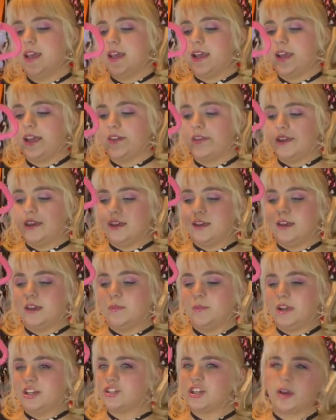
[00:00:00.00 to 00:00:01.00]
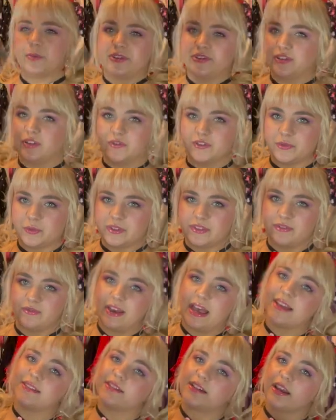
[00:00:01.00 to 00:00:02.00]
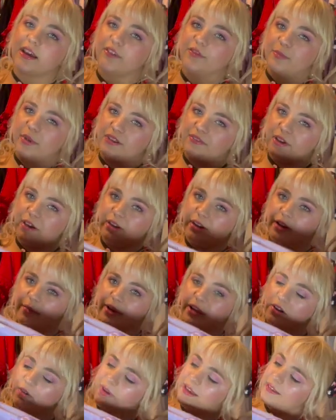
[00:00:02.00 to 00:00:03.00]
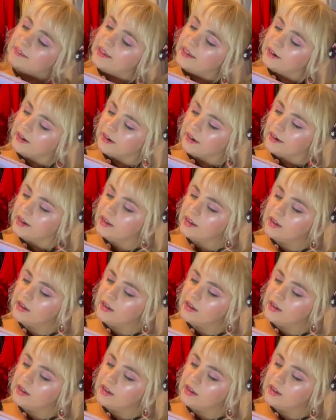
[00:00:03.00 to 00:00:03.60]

and then my shopping service wasn't fast enough, but I found it about a week later